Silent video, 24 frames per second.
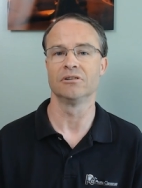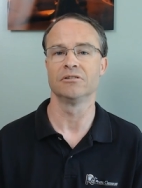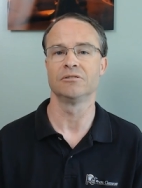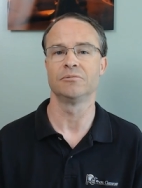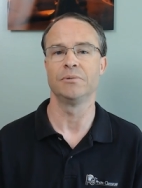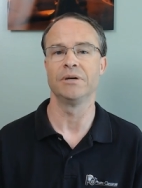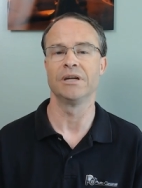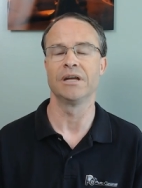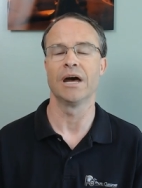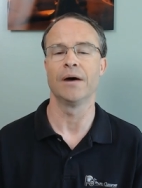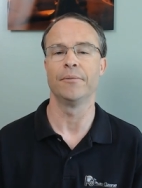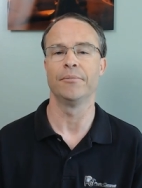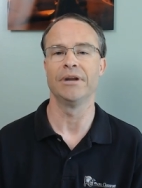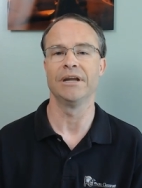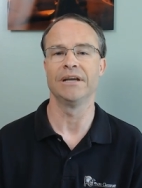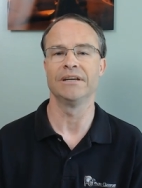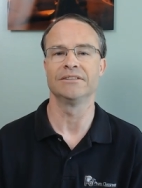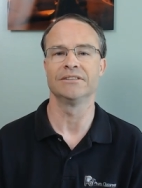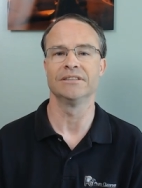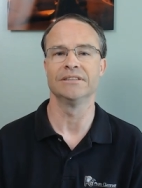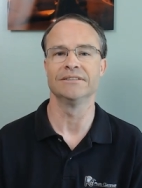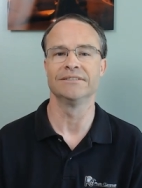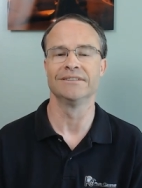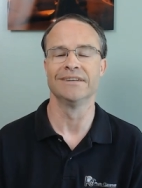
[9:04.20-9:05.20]
speed
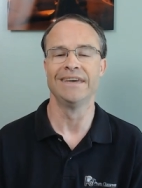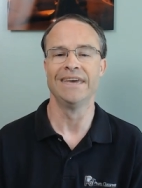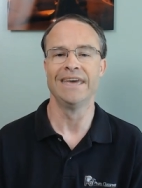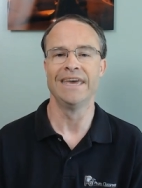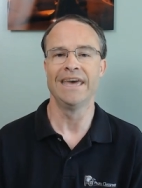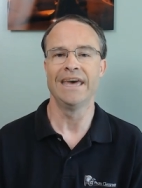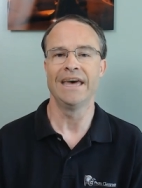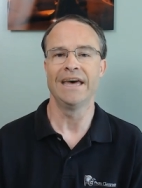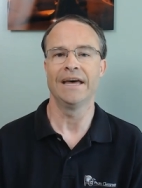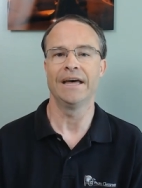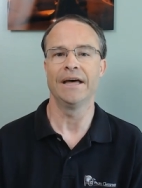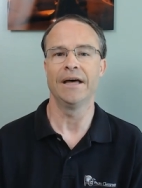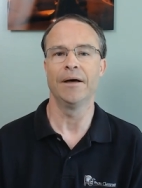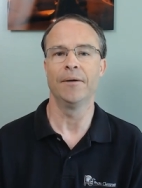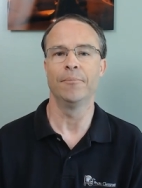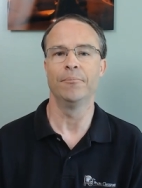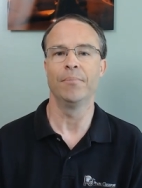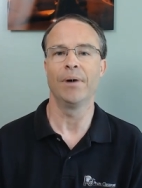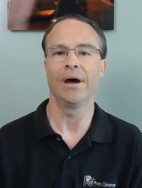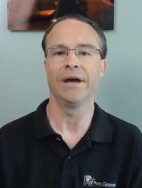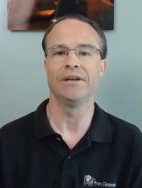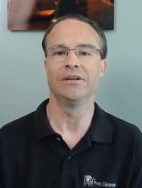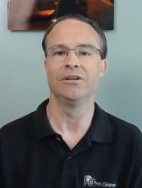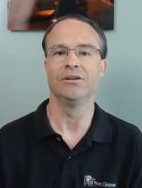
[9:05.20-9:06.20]
combinations um,
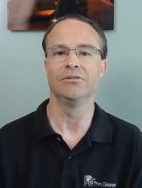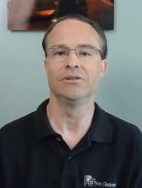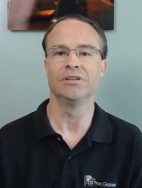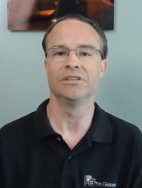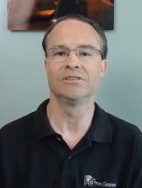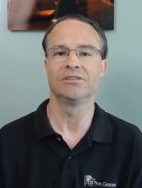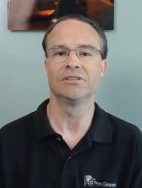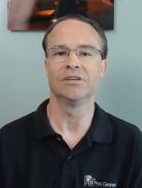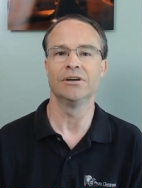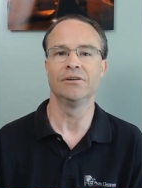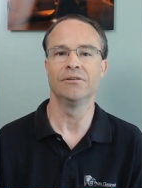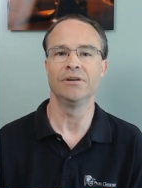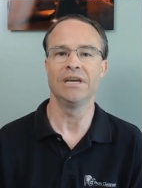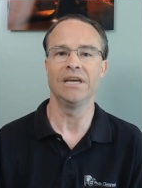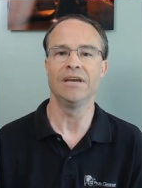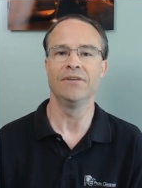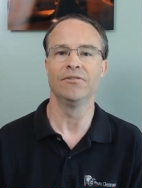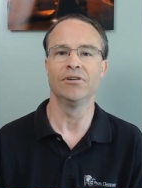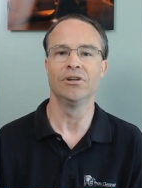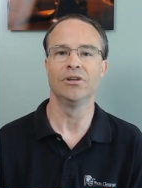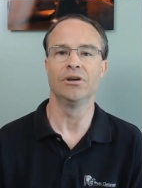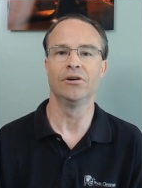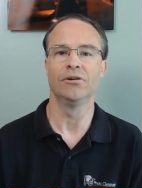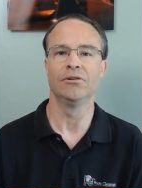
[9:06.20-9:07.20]
by doing so,
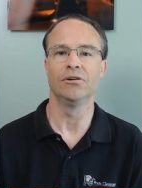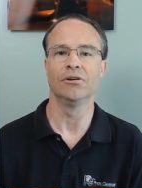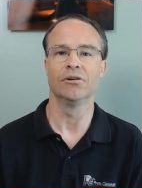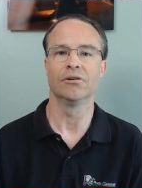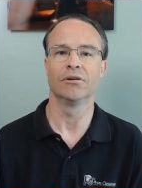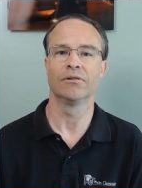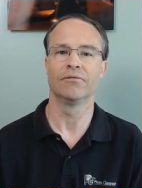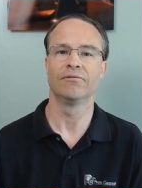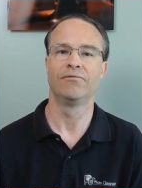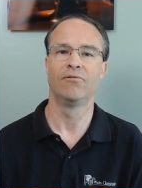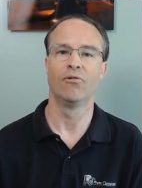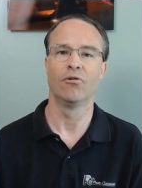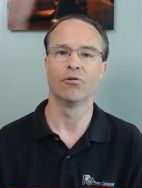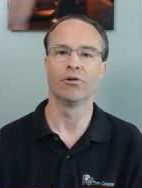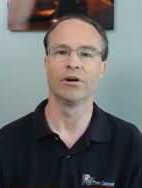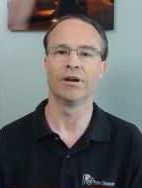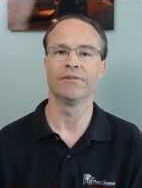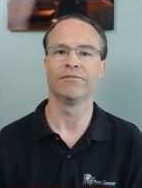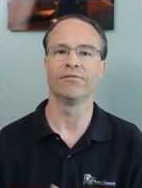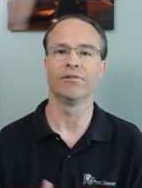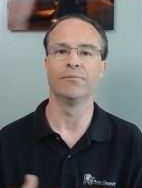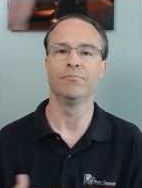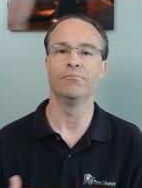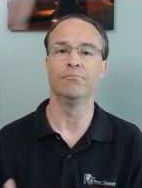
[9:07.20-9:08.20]
even though you're in four
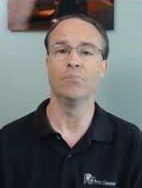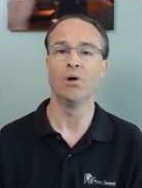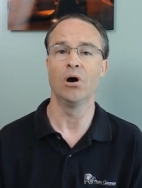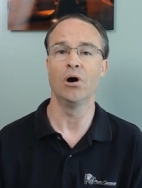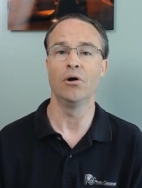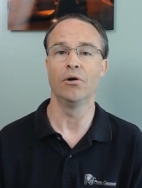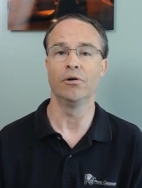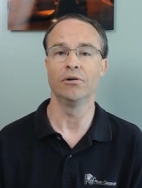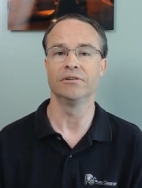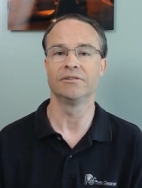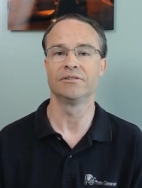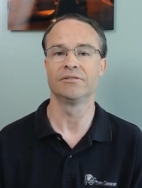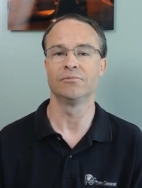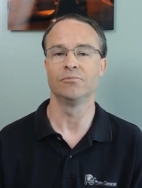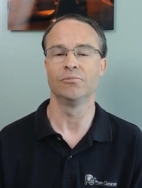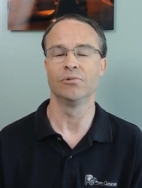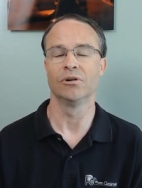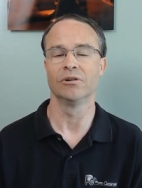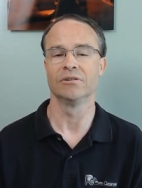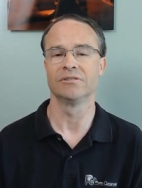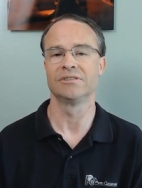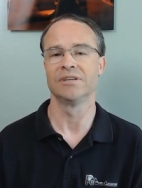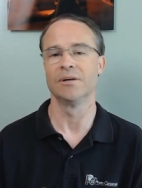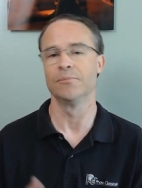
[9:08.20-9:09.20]
different modes,
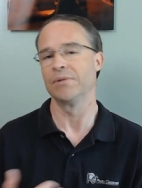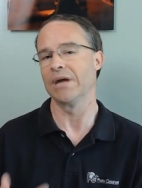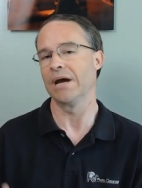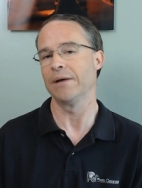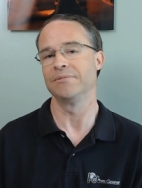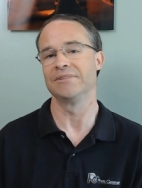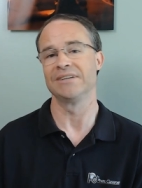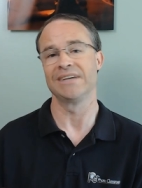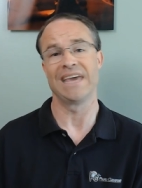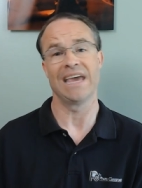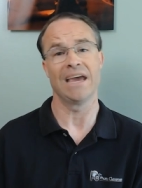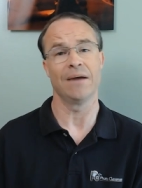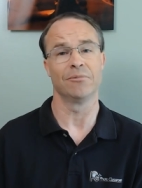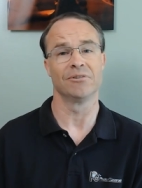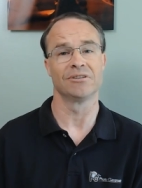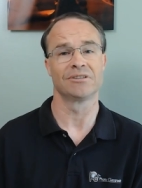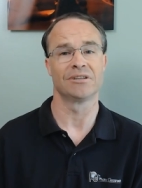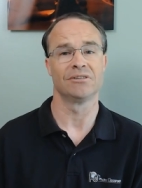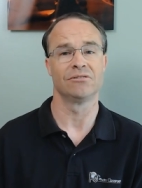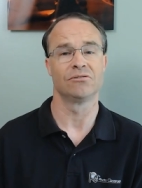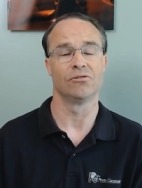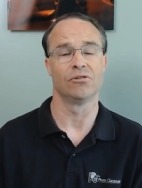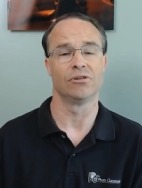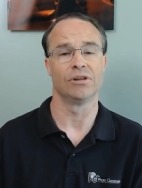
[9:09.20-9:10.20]
where sometimes the camera is
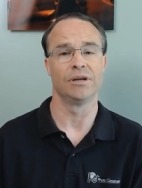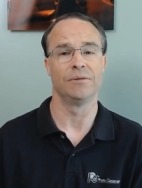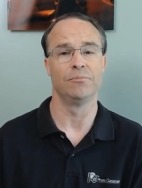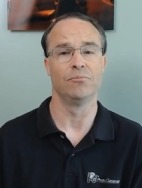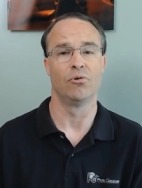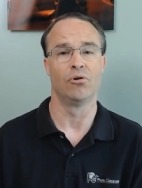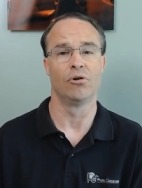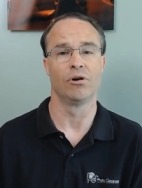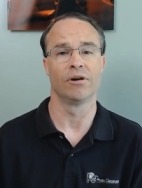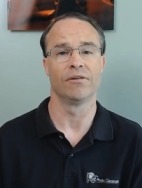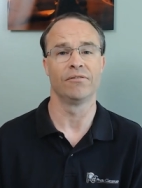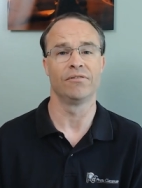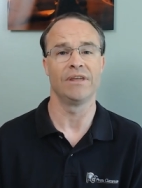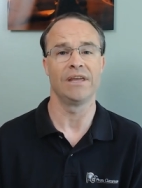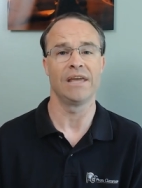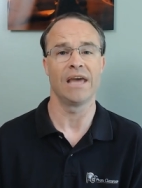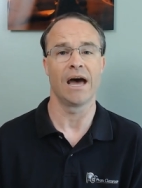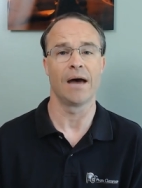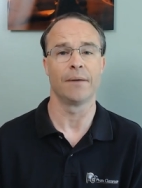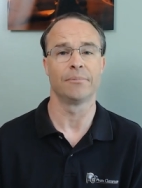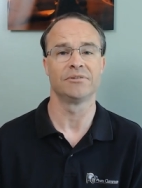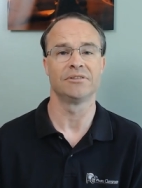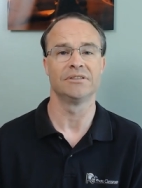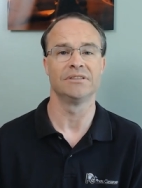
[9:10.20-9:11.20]
controlling more of the
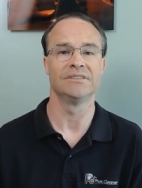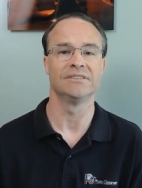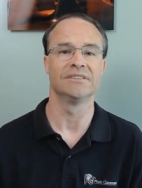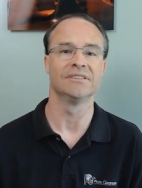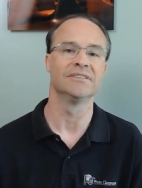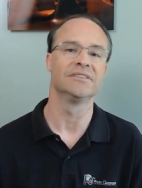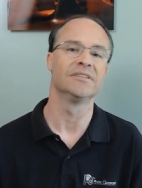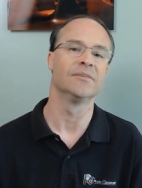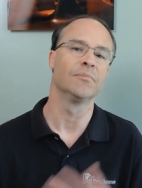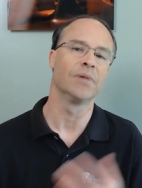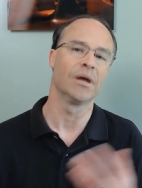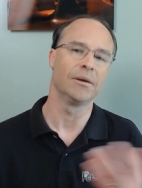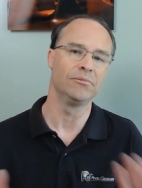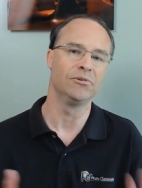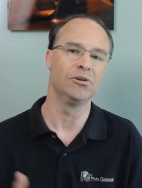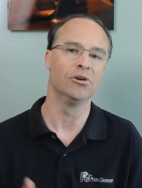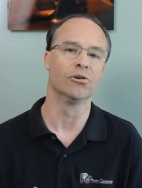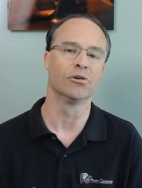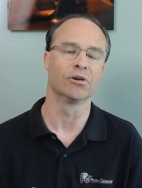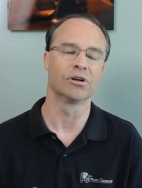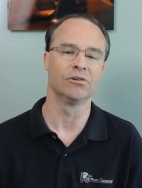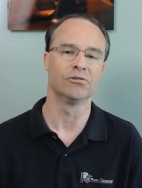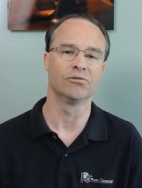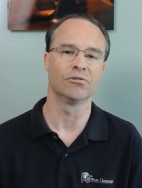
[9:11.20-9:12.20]
options and sometimes
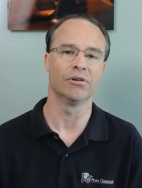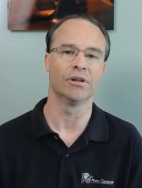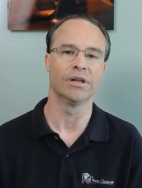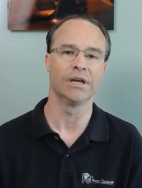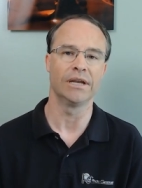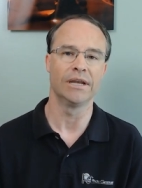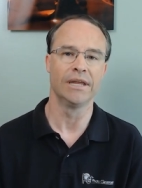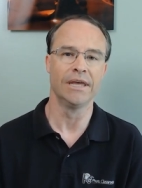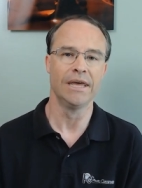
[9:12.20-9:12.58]
you're controlling